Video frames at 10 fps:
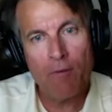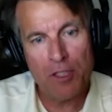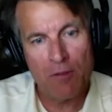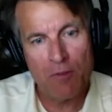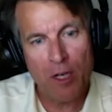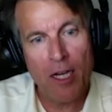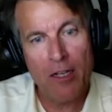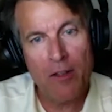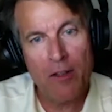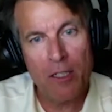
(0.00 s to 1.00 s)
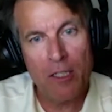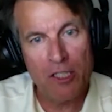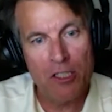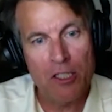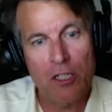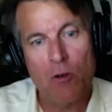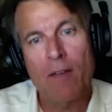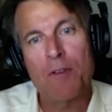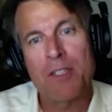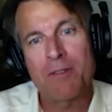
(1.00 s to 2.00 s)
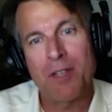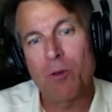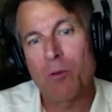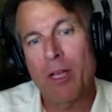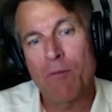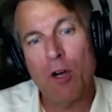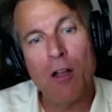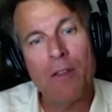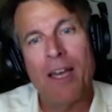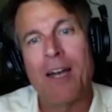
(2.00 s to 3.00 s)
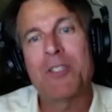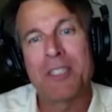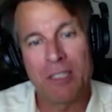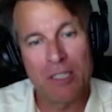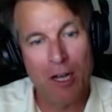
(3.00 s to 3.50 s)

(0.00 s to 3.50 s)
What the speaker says: a divide that is a geographic divide where we have all the houses